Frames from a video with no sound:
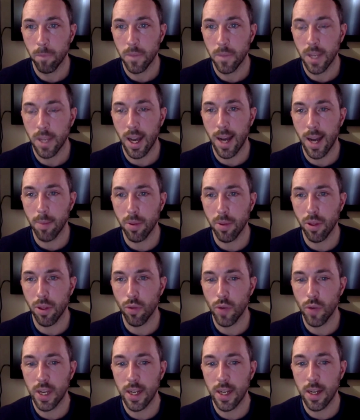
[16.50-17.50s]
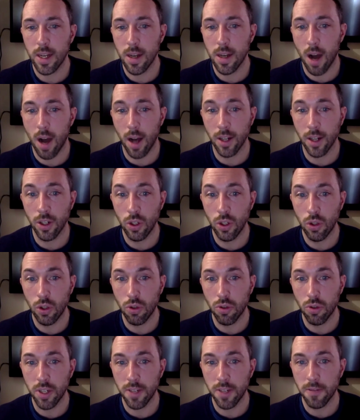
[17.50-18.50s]
Top three
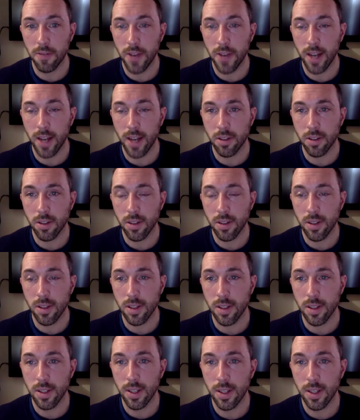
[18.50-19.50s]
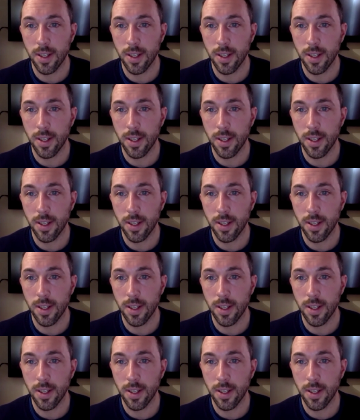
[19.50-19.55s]
non-nutrient factors?